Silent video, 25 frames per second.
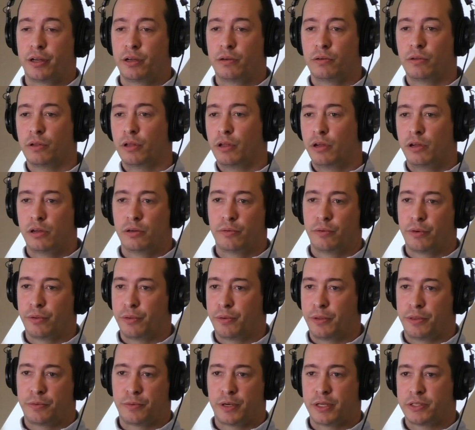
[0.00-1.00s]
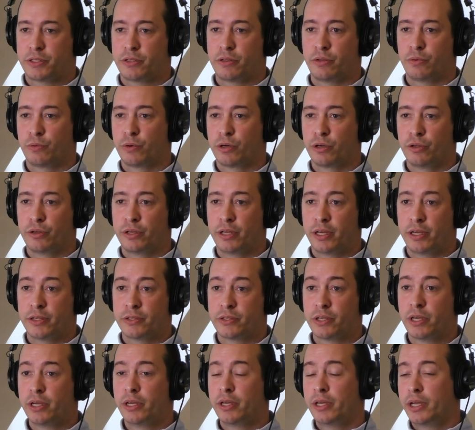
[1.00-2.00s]
go along with what the rest of the world
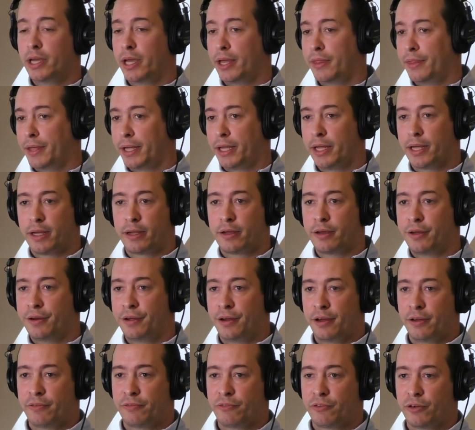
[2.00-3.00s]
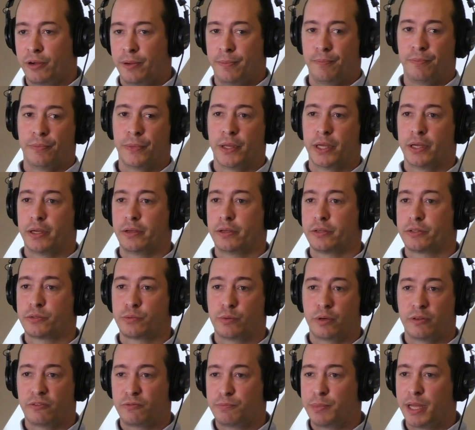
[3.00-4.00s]
does, and they get cut off from the
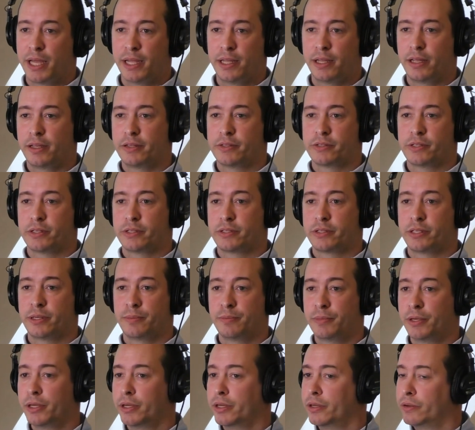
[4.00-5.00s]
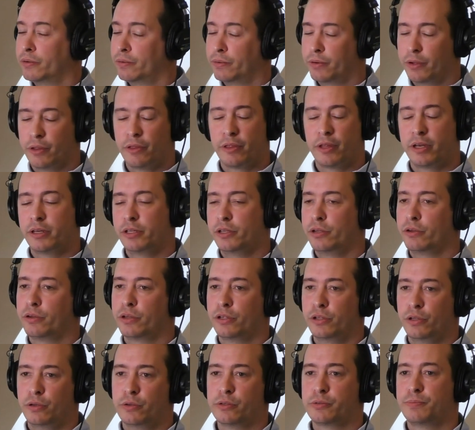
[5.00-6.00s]
SWIFT banking system, well, then you
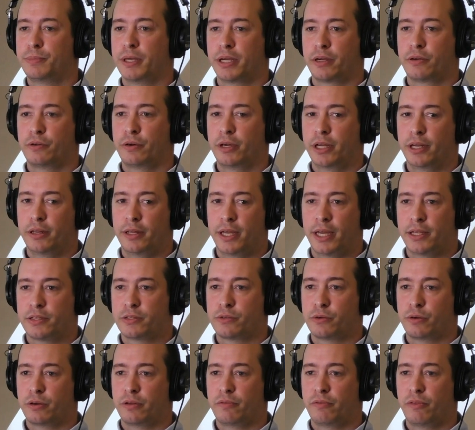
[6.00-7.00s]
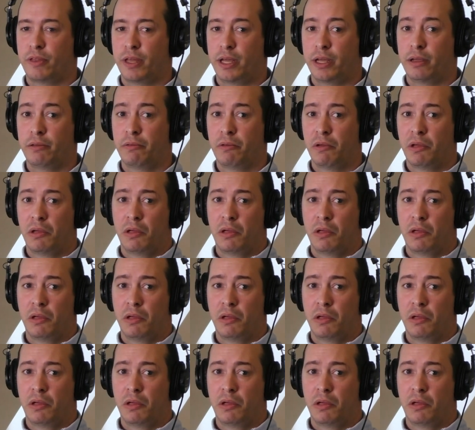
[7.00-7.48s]
can use Bitcoin, that sort of thing.